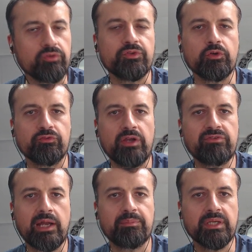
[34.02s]
all of your
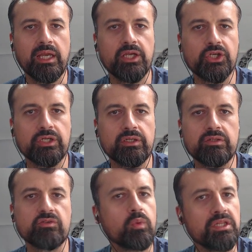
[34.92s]
favorite
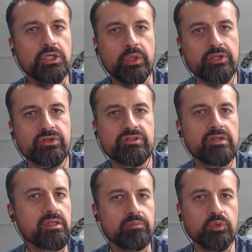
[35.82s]
applications, whether you're
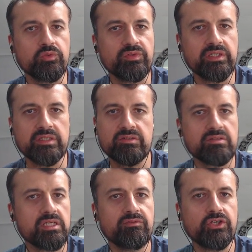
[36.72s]
interested in
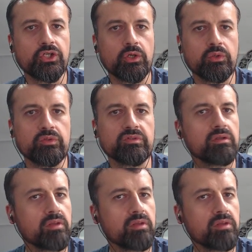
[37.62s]
movies, TV shows,